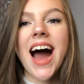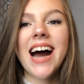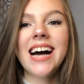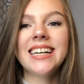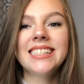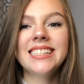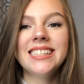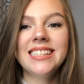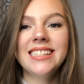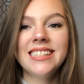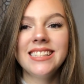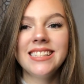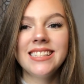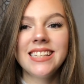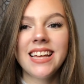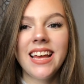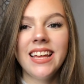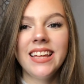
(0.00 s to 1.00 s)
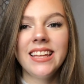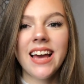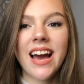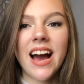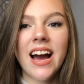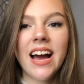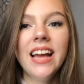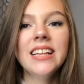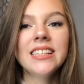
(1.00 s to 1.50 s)
and
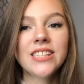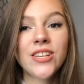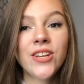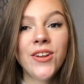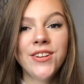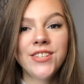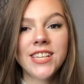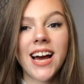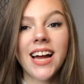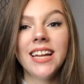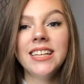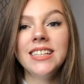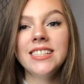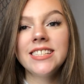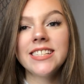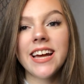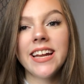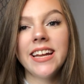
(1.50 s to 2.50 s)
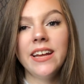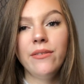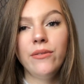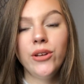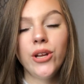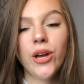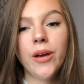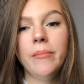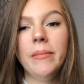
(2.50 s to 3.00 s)
yeah it's a new challenge and if
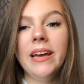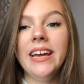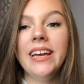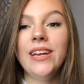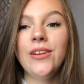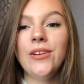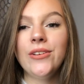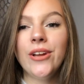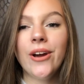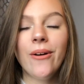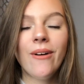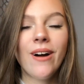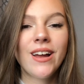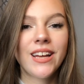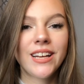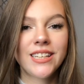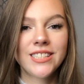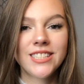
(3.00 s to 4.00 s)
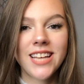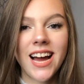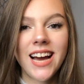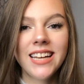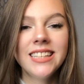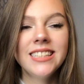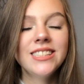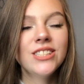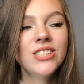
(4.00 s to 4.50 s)
you know me you know I like a
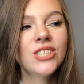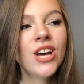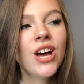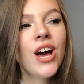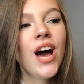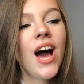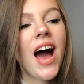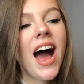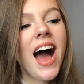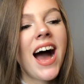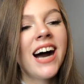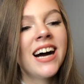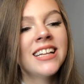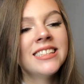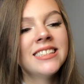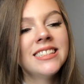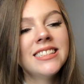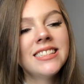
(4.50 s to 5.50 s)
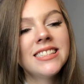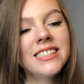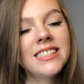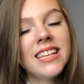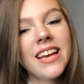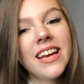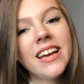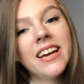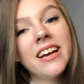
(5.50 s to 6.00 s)
challenge and
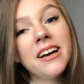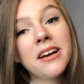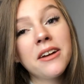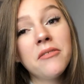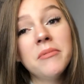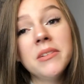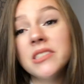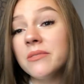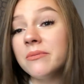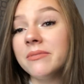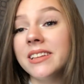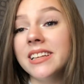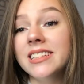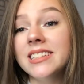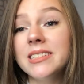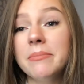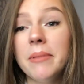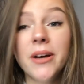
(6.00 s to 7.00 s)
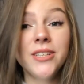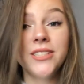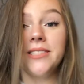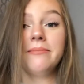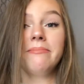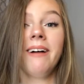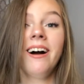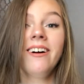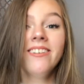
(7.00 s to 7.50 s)
it'll give me something to
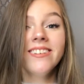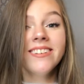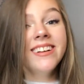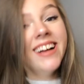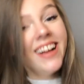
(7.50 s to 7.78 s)
post about.